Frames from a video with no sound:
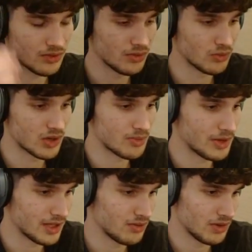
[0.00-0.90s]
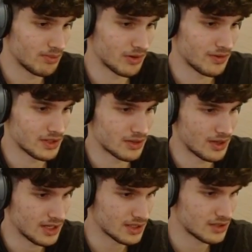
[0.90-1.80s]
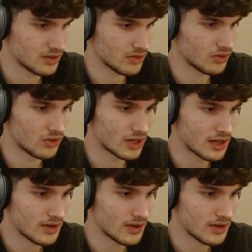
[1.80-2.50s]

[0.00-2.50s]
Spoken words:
Warpath with Professor X, or